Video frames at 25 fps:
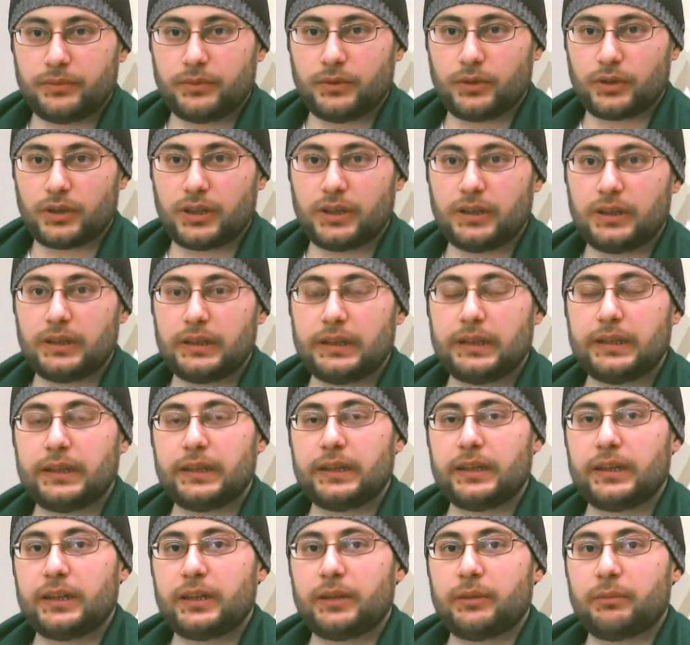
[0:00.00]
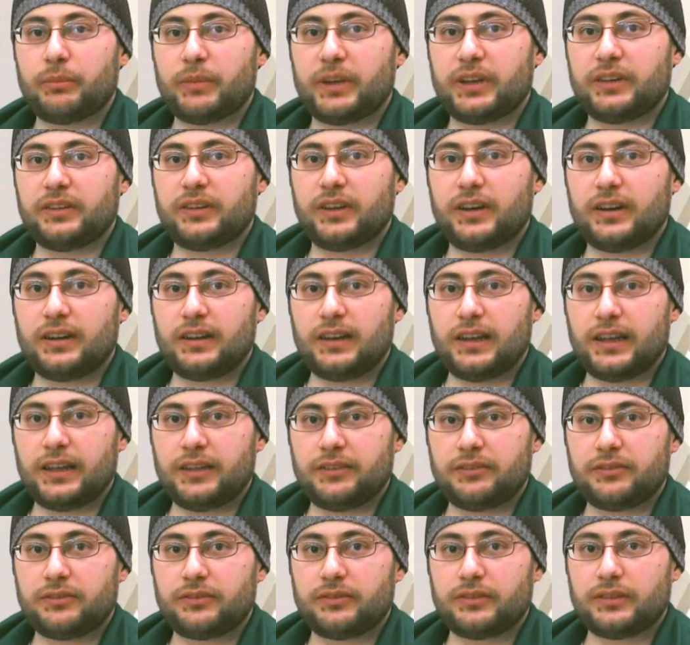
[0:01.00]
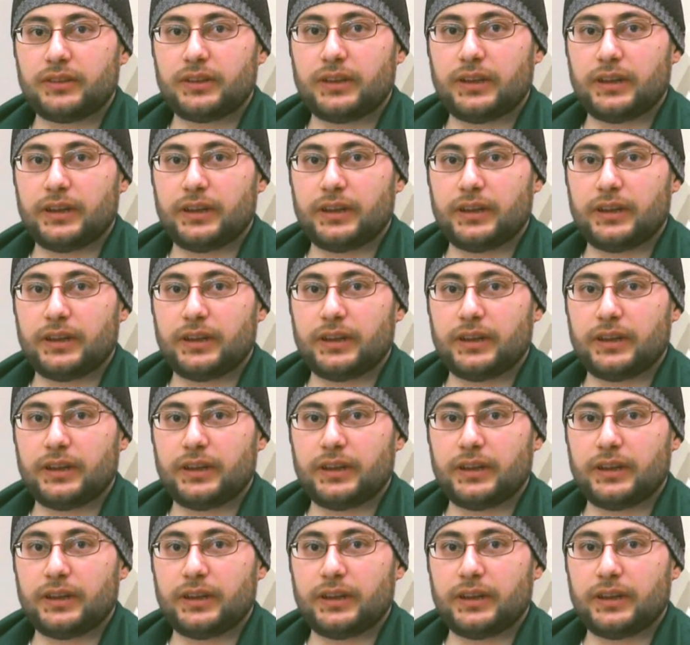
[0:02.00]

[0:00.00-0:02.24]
Okay, my entire life,